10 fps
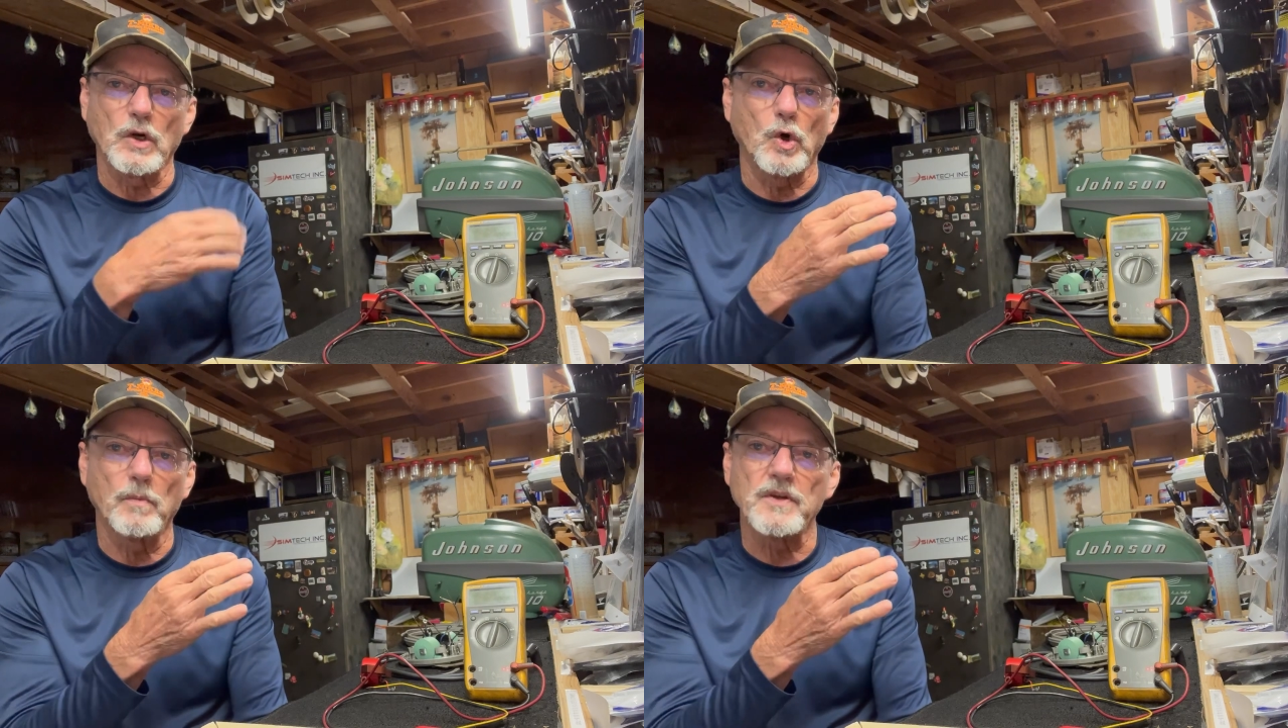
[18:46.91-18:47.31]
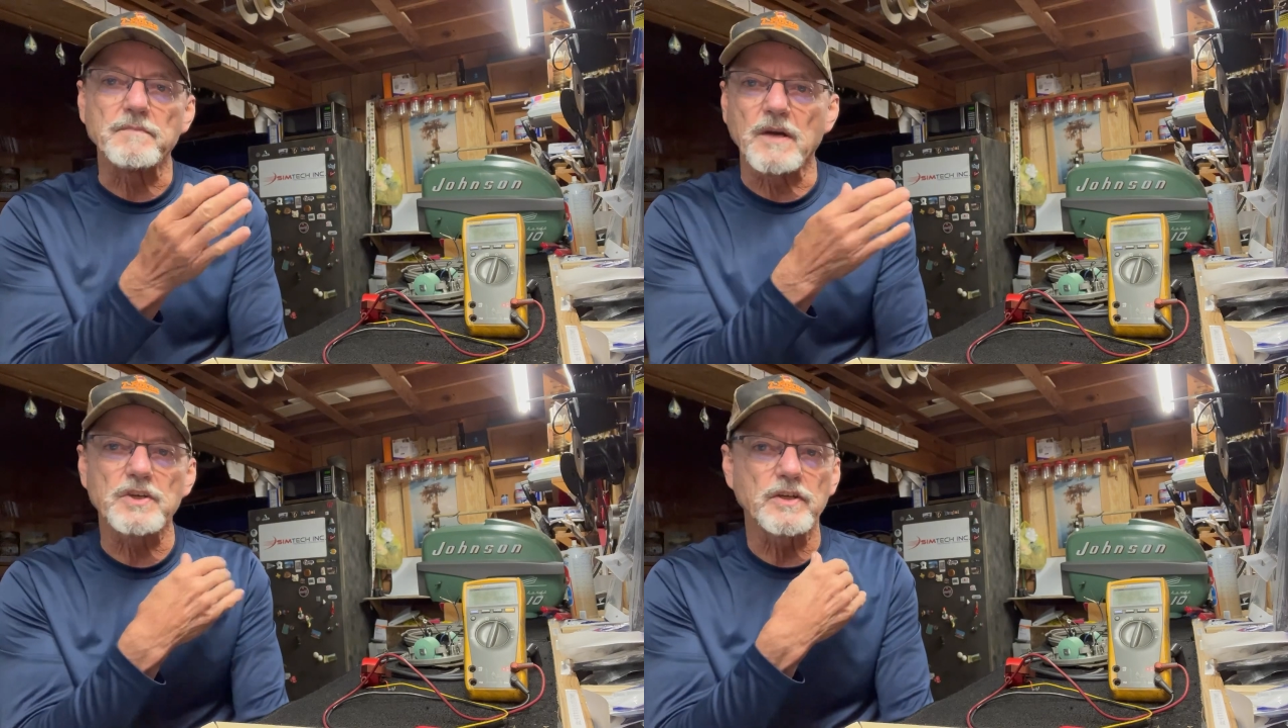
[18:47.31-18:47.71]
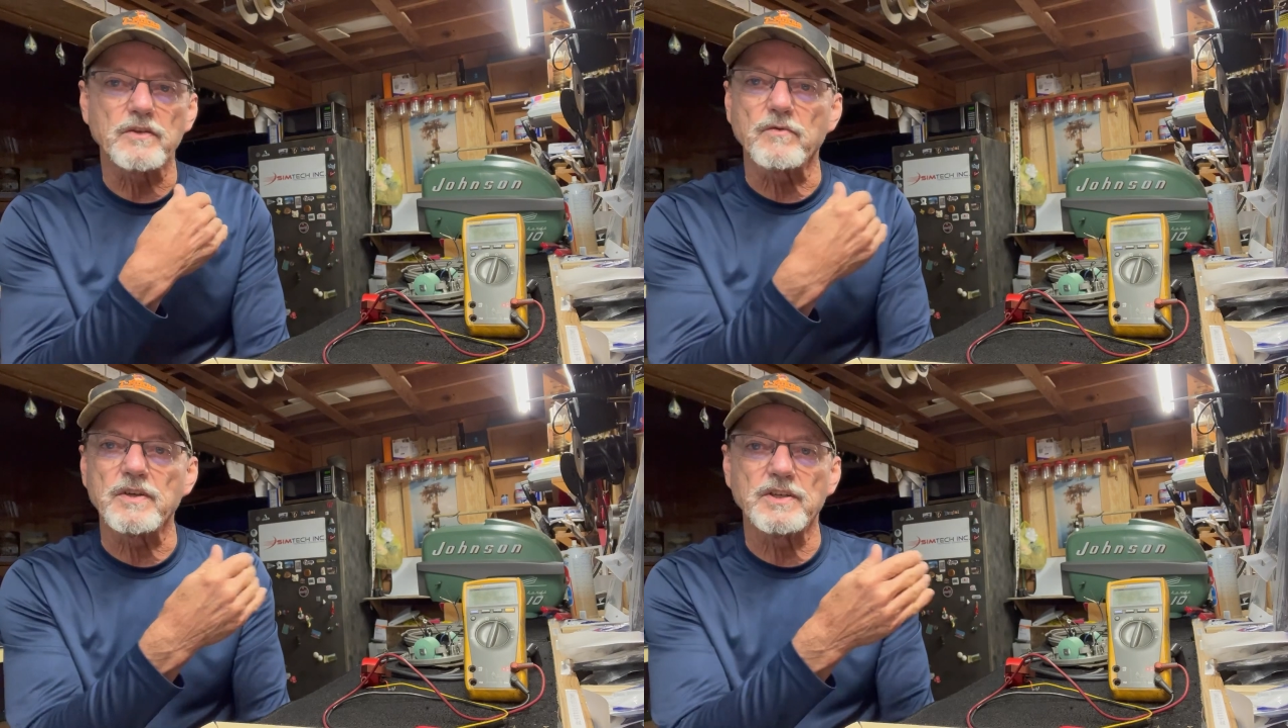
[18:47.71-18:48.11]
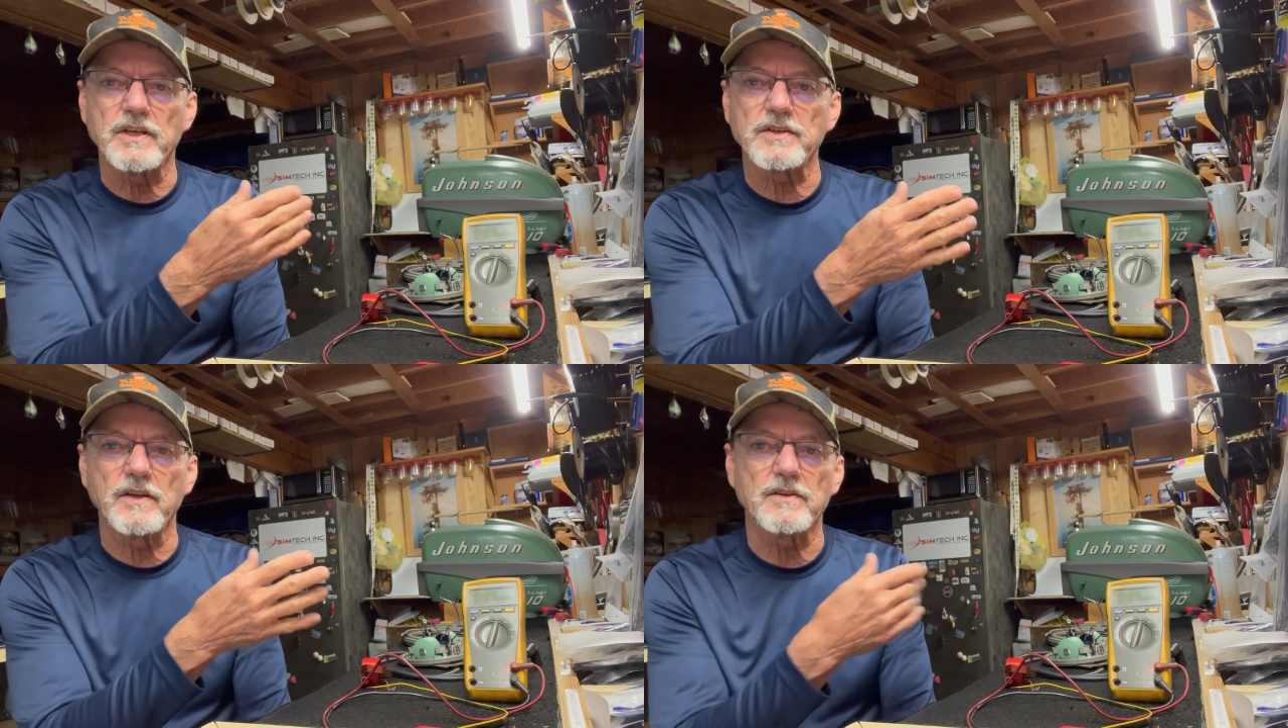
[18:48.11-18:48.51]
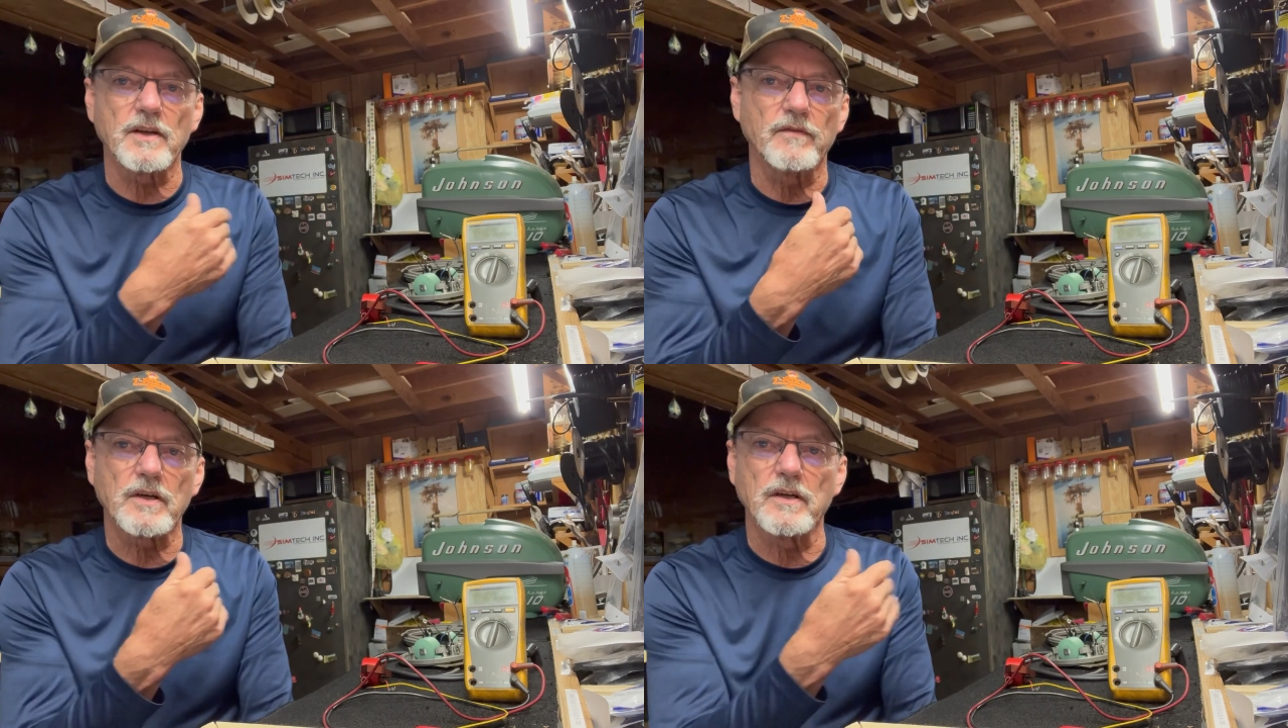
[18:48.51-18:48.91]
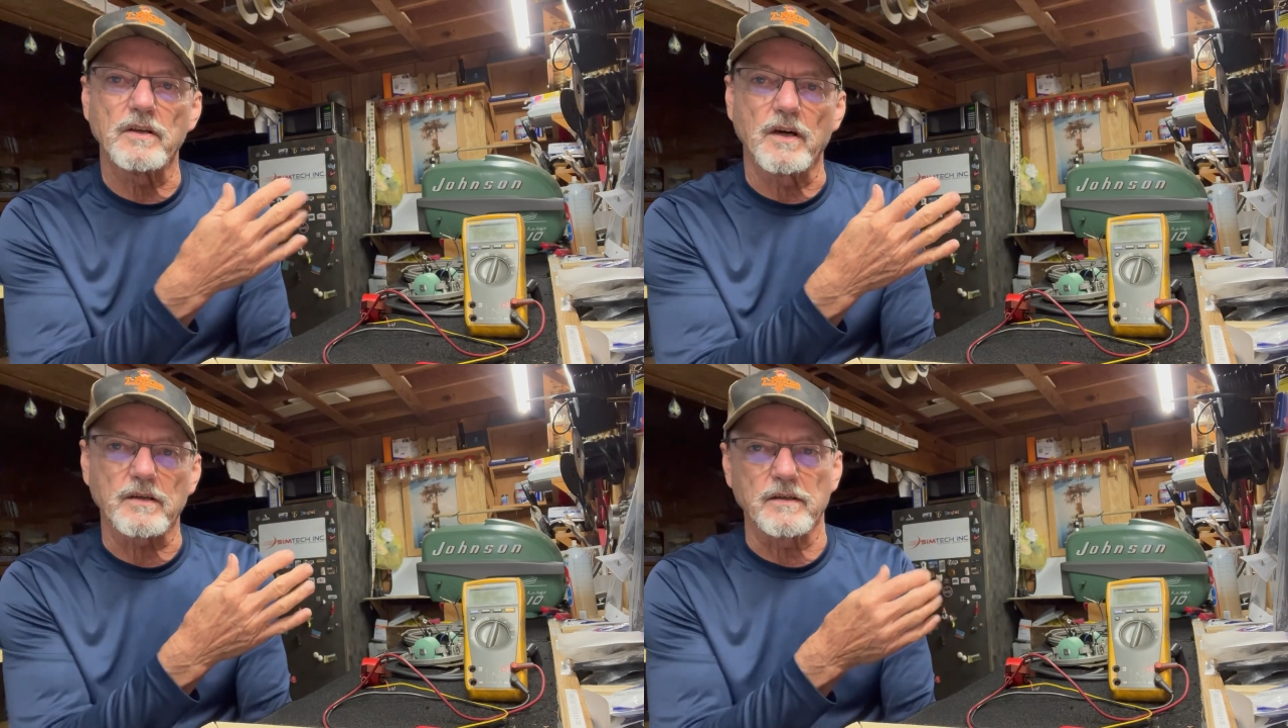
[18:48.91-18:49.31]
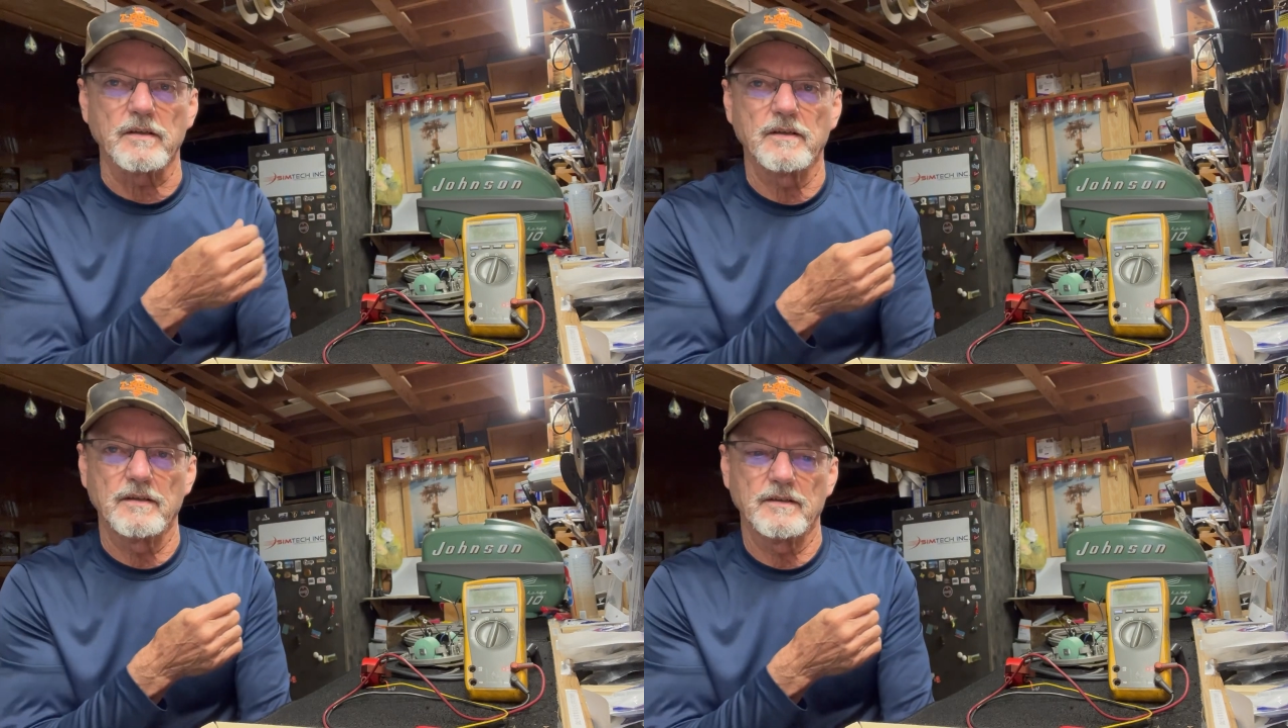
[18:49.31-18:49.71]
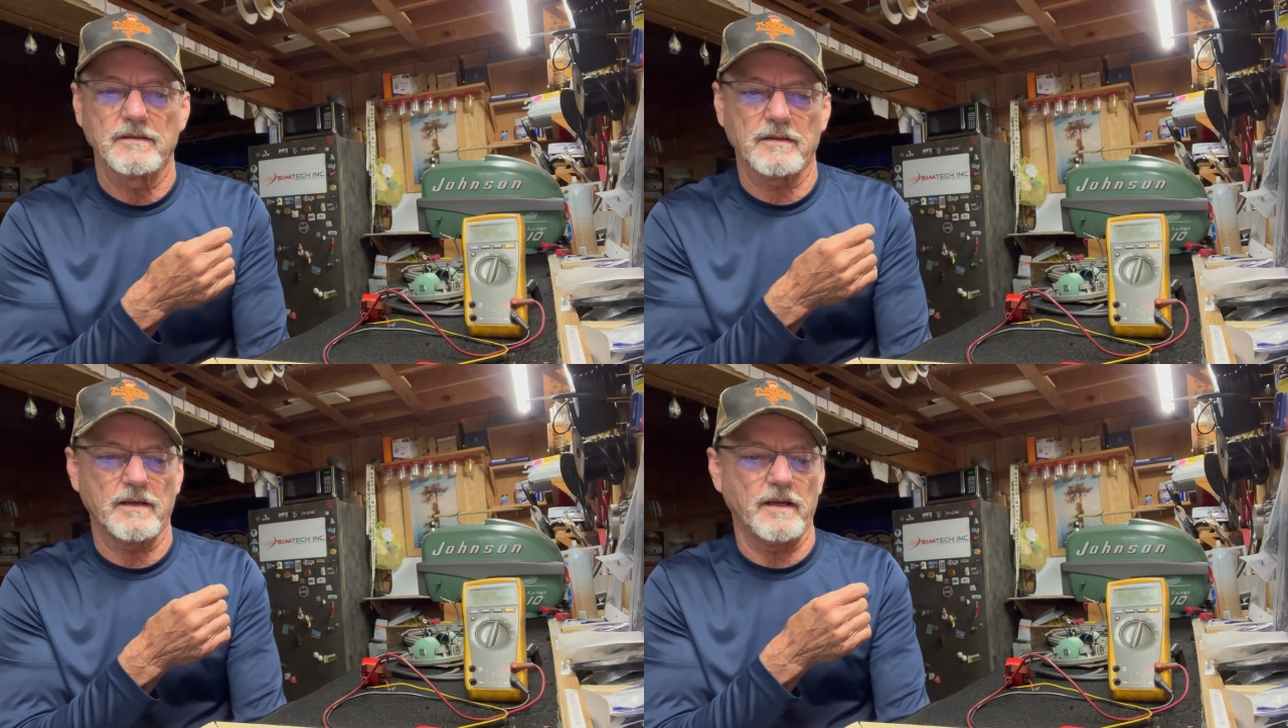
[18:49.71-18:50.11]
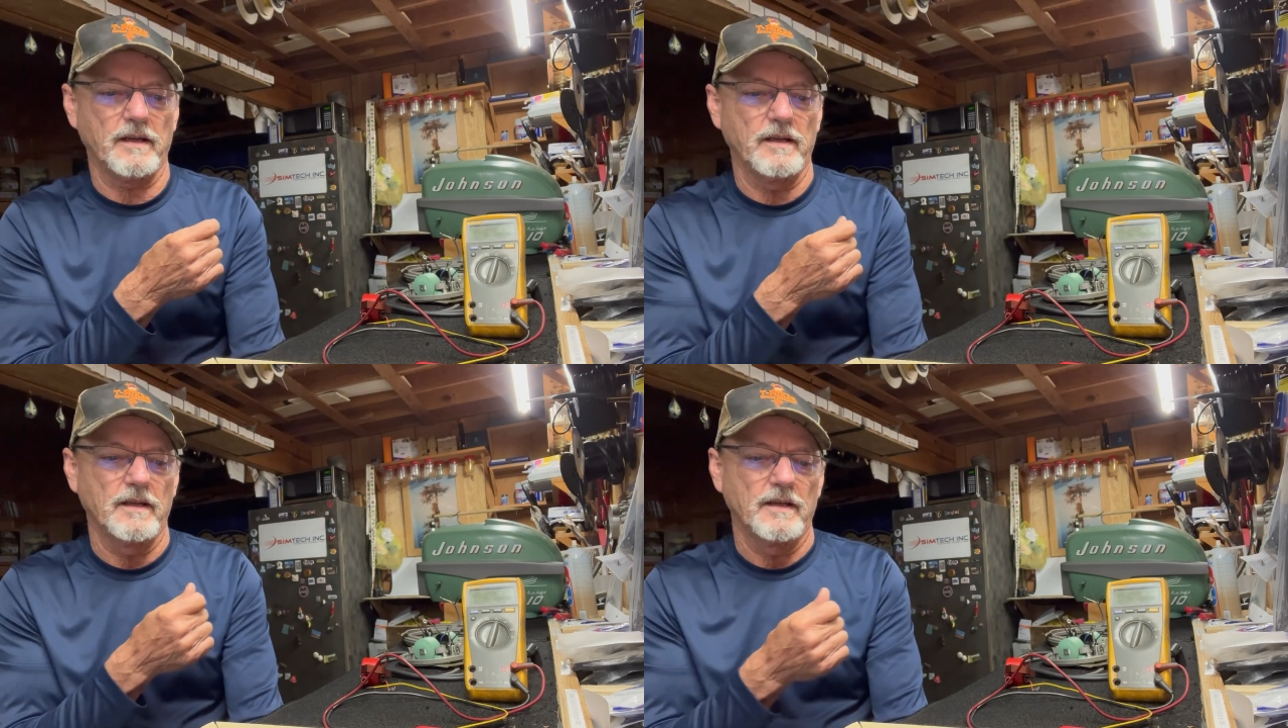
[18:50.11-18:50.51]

ohmage measures the resistance of the conductor. Okay.